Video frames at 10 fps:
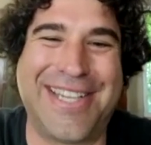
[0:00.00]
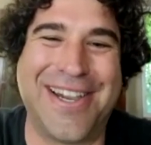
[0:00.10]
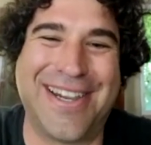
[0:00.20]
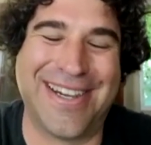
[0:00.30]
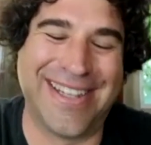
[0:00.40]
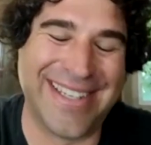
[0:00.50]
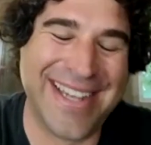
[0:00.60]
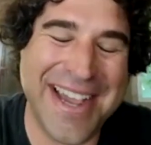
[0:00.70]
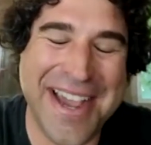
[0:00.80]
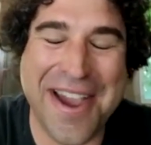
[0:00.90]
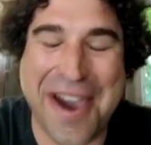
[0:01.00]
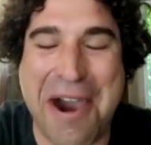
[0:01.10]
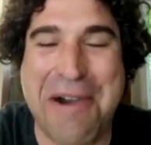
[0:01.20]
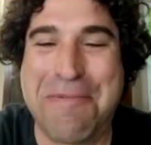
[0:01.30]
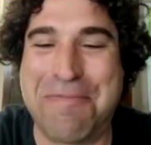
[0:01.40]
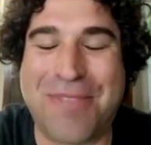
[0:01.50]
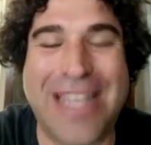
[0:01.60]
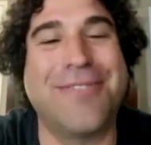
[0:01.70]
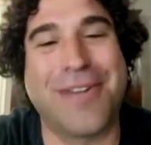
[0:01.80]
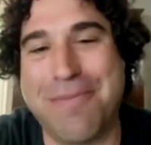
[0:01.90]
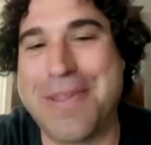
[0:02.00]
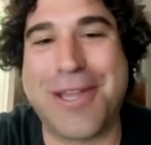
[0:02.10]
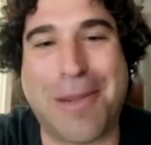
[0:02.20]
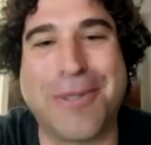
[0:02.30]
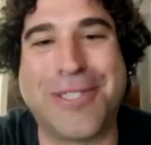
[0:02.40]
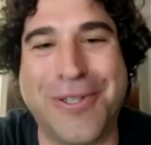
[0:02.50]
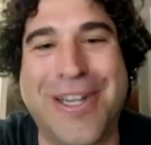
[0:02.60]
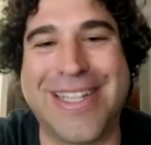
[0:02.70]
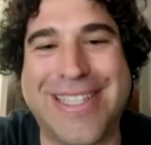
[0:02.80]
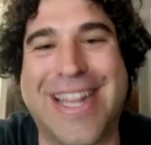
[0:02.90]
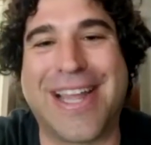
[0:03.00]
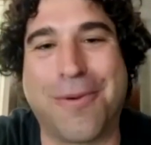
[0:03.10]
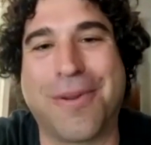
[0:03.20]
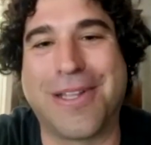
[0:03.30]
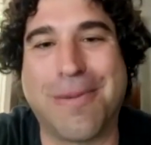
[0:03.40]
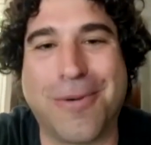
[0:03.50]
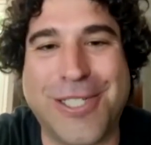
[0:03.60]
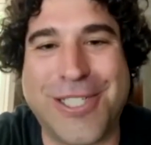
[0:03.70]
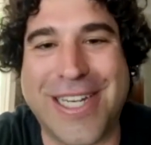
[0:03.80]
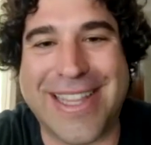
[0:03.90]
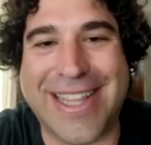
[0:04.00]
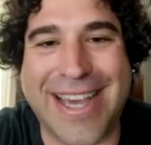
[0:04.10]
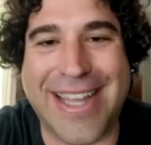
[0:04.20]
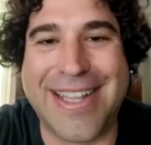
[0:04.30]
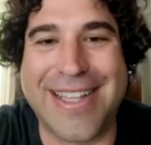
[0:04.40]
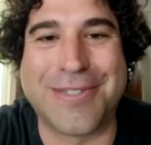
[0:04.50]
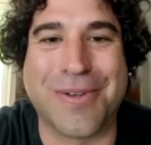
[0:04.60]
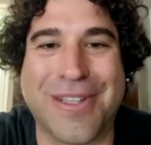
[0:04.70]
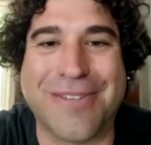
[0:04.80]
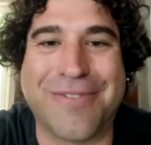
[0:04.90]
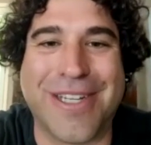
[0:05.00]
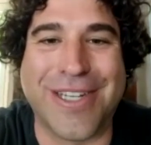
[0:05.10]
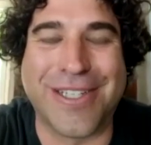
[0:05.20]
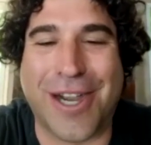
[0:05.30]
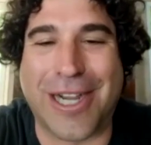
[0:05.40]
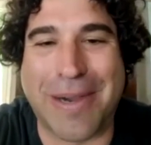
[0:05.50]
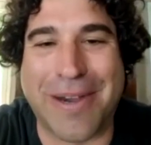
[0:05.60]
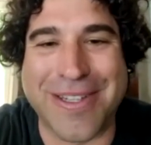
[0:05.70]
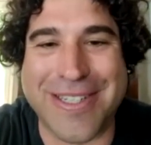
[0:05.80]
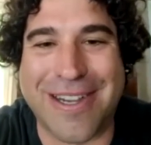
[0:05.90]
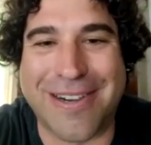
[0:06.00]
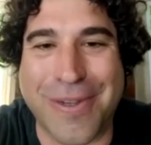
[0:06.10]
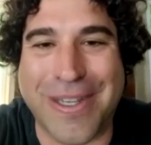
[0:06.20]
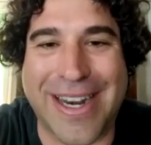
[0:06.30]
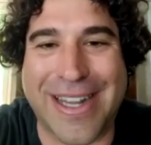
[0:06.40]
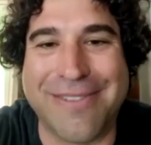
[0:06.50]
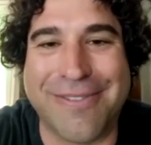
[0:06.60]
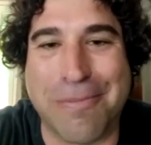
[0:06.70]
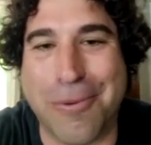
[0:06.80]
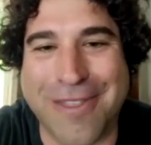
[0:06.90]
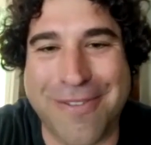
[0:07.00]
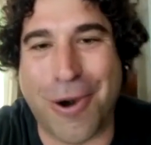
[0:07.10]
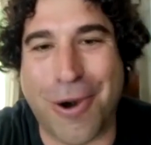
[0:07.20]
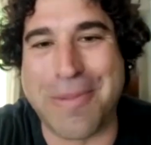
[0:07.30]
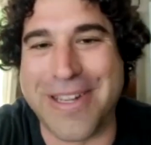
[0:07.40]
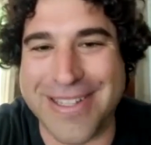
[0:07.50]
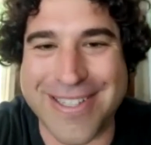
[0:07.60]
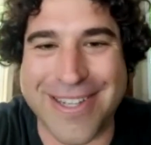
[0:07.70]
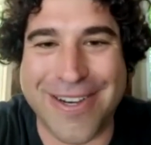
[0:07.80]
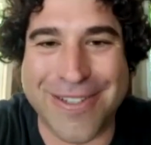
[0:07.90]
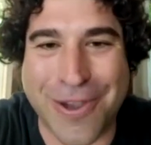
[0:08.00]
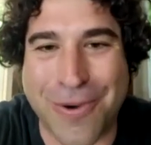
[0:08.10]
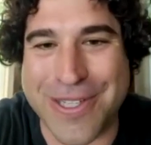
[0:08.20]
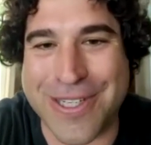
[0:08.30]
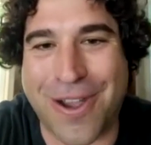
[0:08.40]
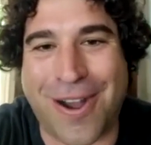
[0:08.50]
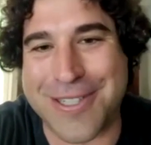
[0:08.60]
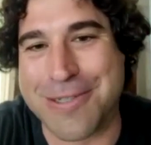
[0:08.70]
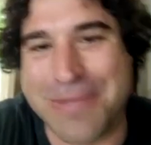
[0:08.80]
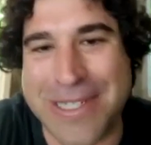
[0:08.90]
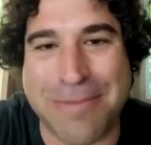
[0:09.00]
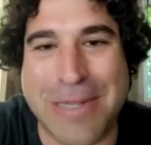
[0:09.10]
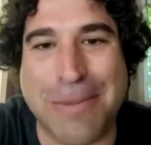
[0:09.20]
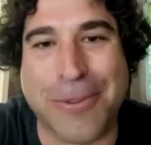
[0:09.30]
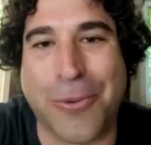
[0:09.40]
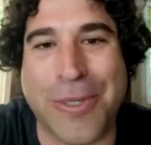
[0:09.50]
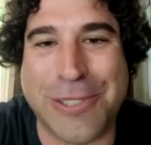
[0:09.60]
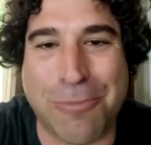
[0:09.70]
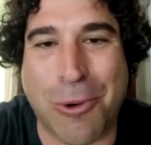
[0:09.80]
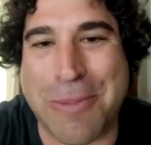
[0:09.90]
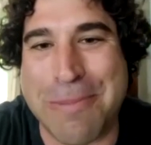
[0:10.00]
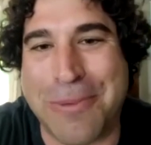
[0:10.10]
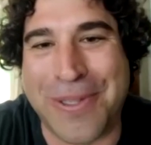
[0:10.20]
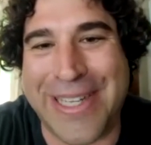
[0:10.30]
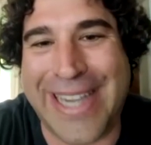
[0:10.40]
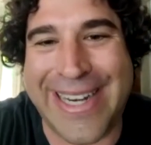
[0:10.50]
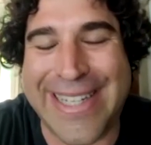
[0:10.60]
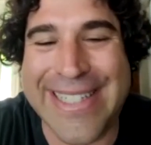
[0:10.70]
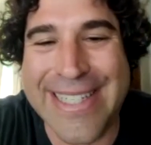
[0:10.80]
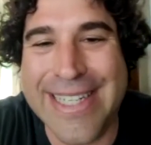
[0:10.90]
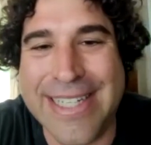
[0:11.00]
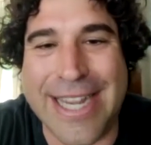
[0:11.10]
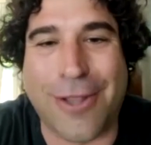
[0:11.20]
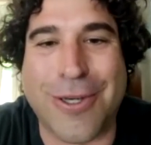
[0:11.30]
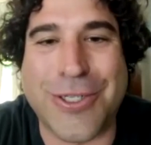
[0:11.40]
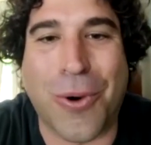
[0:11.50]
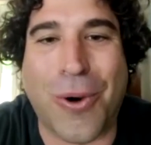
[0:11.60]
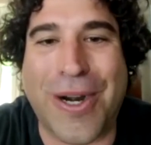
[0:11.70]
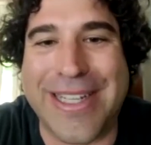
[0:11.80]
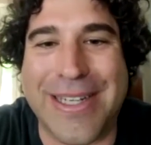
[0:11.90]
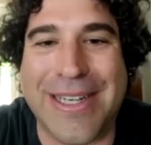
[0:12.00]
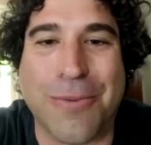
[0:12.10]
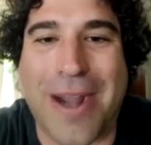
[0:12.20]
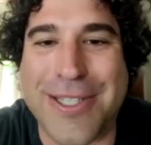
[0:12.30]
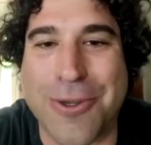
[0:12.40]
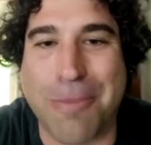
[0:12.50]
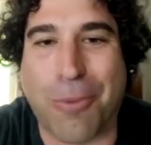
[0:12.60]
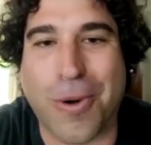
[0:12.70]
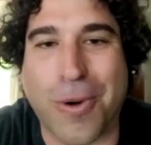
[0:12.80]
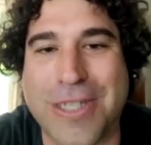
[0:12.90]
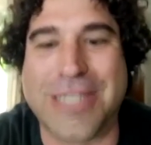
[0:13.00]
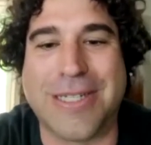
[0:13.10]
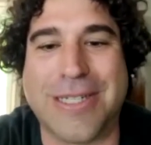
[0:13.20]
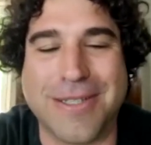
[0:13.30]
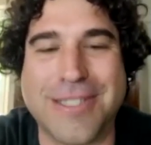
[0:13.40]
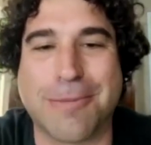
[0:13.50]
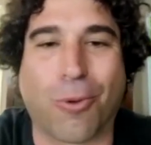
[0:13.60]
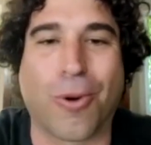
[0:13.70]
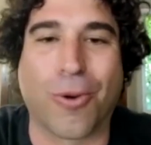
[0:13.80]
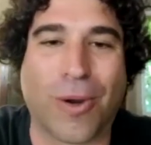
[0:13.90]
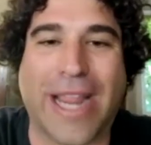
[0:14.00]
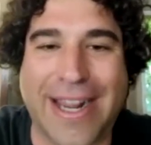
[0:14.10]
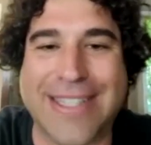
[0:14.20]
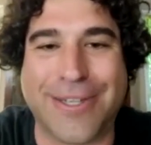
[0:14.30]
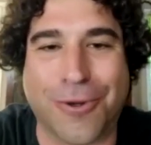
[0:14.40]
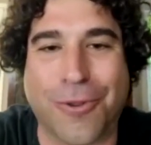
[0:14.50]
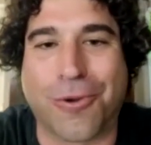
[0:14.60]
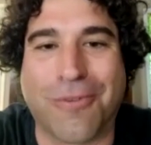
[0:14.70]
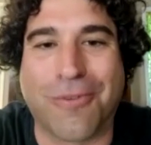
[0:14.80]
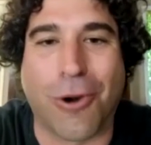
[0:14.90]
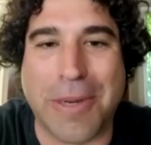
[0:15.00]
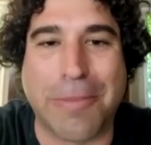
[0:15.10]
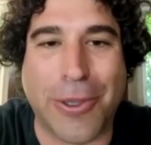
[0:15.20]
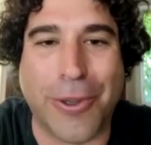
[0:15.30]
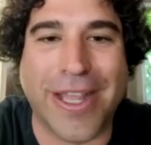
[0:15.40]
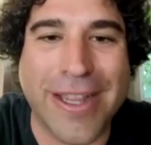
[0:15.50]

Good. Thanks for giving me the opportunity today. I really appreciate that. It's really fun to talk about this stuff. We kind of live and breathe farming, and so it's always awesome to be able to reach more people and kind of tell our story and why it's so important to support organics in your local farming community.